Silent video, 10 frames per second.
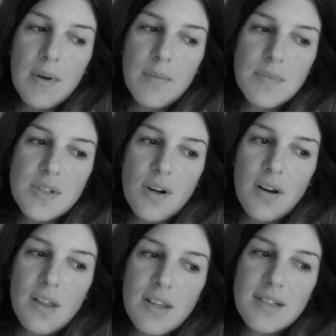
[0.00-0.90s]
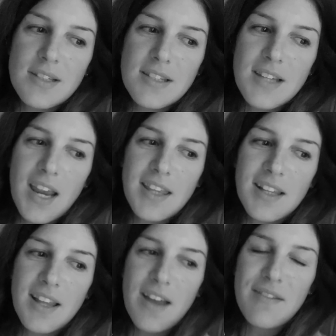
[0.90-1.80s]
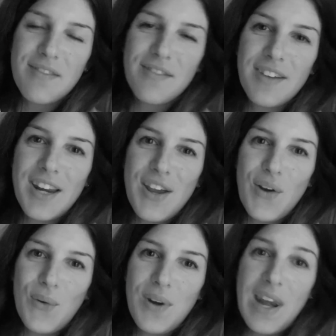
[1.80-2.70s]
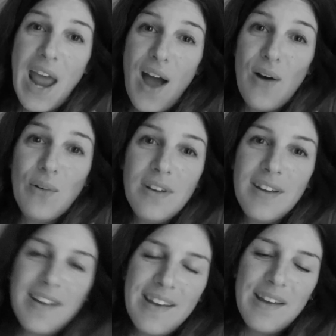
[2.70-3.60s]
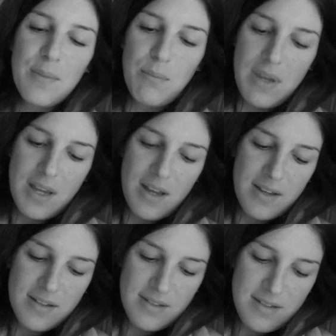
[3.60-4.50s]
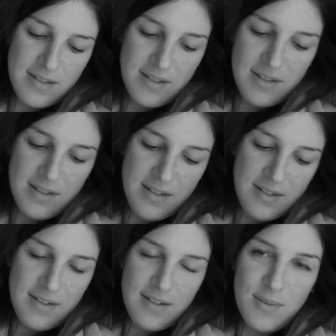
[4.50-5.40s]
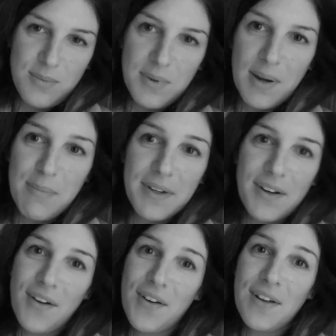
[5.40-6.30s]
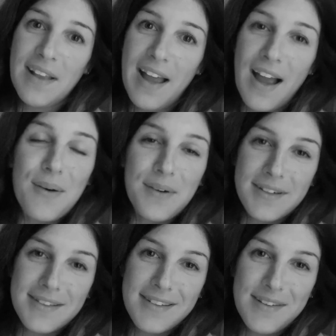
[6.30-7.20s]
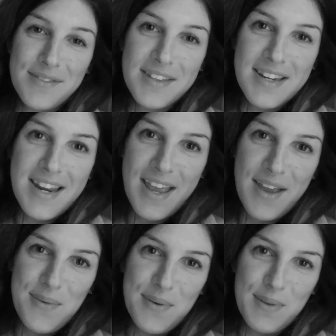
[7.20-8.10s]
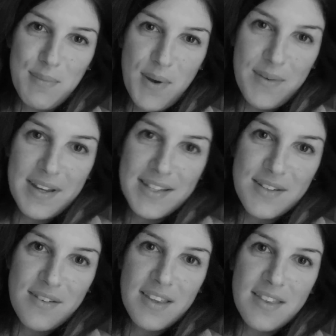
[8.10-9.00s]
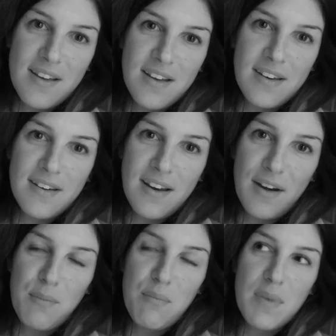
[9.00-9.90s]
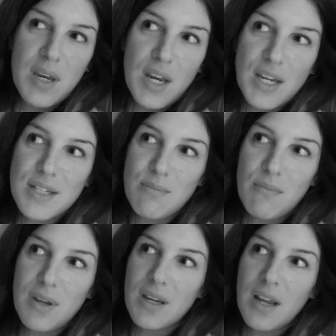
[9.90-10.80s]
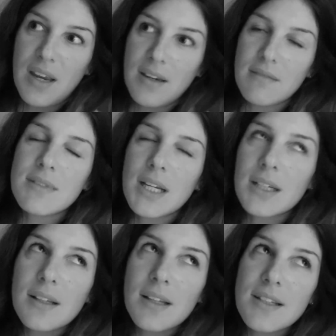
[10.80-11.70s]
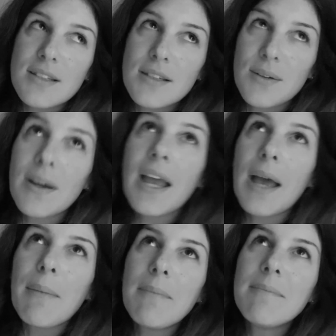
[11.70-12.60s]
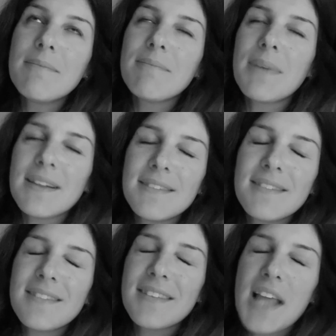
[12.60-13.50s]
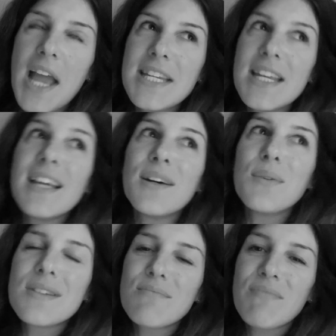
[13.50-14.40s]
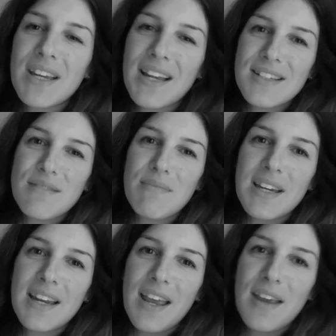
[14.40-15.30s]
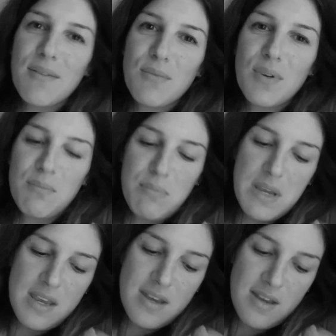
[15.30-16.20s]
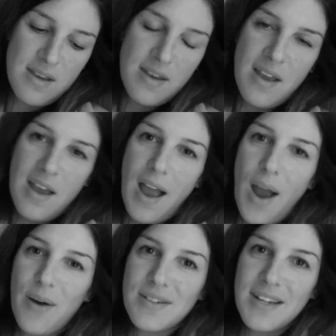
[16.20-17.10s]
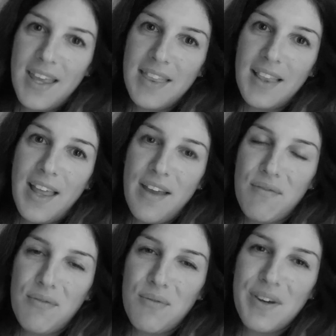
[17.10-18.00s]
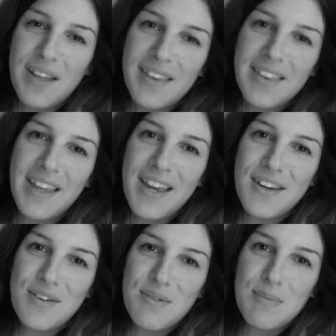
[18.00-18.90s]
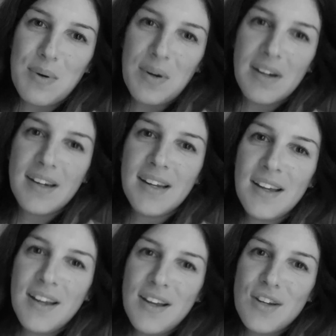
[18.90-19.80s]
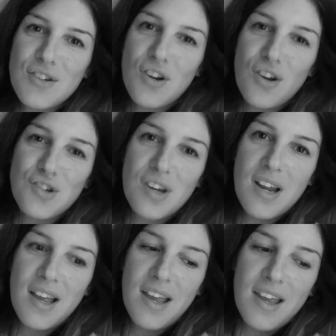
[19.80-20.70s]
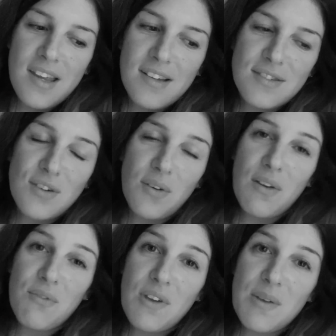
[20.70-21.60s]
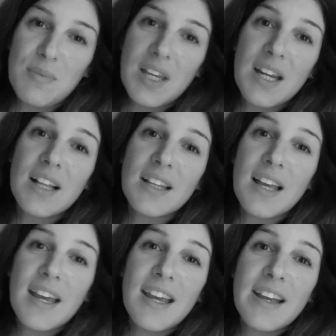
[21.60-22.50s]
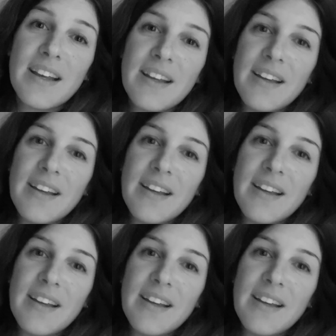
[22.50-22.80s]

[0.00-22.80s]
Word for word: and I'm starting this day in the life video now because we're up at all hours of the day with Bowie. So I thought kind of midnight to midnight, technically it's 2 a.m., but the idea was midnight to midnight would be our day in the life with a newborn. Josh and I don't have family in LA.